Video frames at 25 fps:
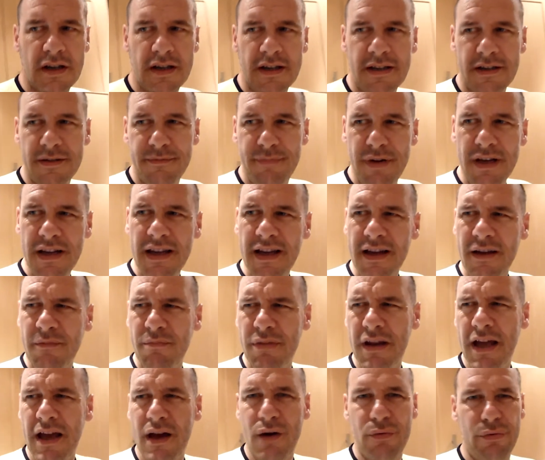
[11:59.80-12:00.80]
it's a bit like a
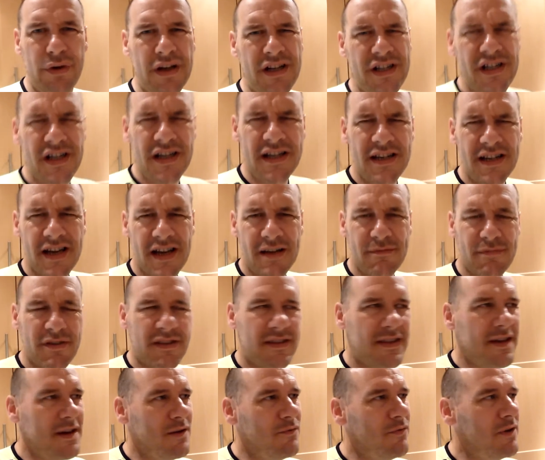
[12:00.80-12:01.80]
Blair Witchy type of
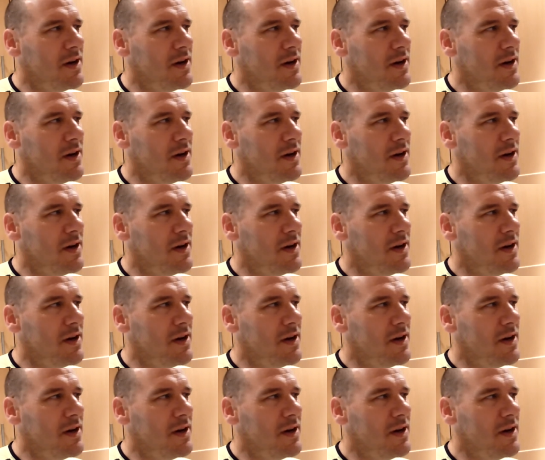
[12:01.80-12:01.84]
thing